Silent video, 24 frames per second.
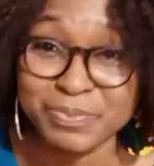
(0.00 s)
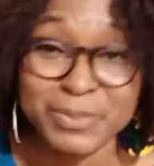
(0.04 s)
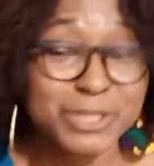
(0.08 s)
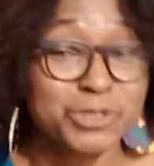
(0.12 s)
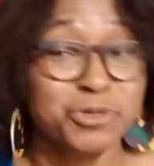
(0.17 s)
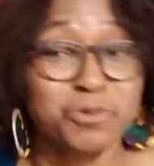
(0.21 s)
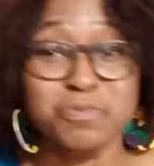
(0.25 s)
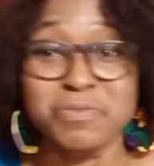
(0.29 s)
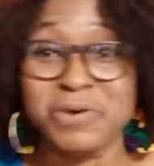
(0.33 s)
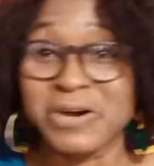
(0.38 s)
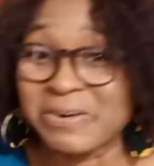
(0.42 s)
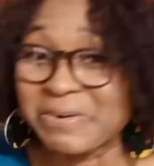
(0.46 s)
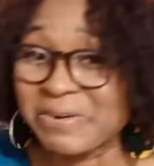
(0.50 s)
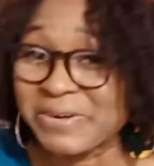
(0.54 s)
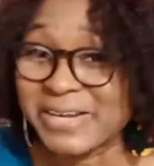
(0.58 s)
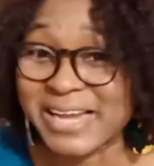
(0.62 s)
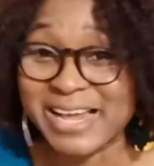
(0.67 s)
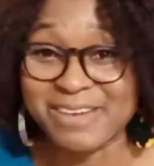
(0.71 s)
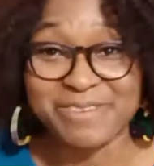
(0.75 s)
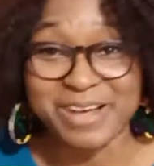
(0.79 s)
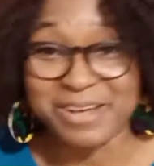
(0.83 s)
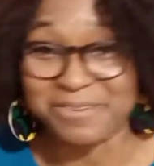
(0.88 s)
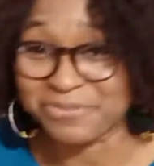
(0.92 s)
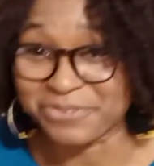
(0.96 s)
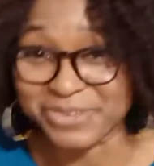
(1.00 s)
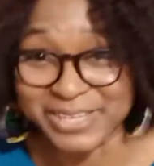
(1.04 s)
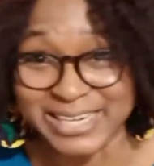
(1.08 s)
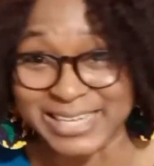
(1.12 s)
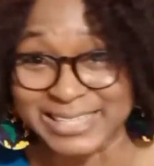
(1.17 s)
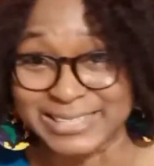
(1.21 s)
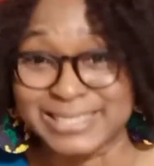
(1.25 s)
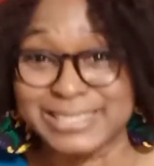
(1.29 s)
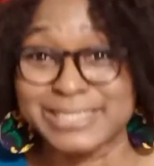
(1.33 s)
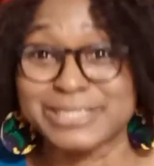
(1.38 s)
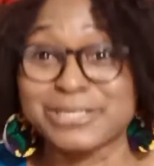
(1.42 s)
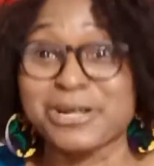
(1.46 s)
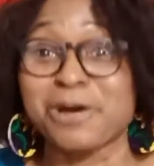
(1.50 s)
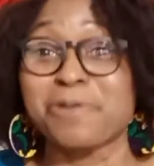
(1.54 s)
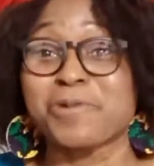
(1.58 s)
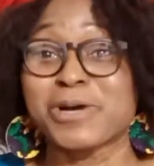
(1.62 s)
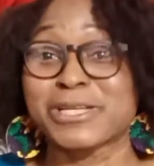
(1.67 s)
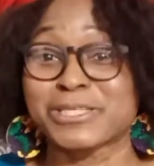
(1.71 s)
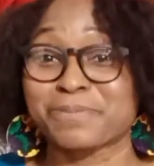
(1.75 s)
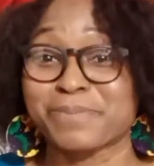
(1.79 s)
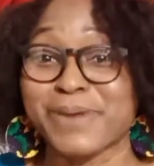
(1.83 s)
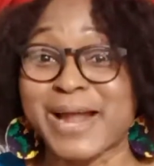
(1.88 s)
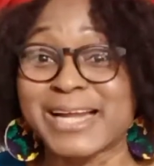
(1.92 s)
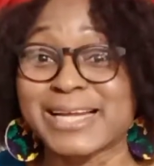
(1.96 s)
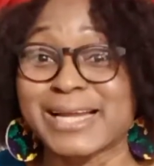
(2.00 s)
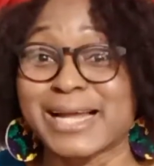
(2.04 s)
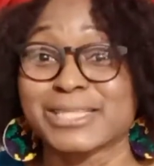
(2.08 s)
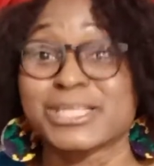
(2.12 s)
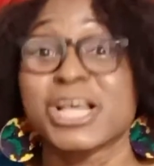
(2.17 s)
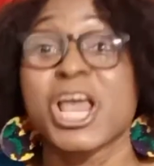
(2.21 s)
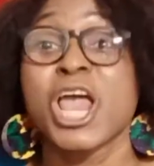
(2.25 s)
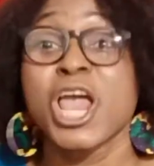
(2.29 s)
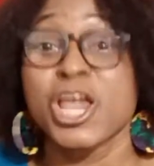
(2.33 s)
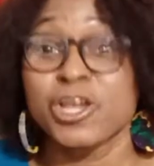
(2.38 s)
Tomorrow never finish. It's always pregnant.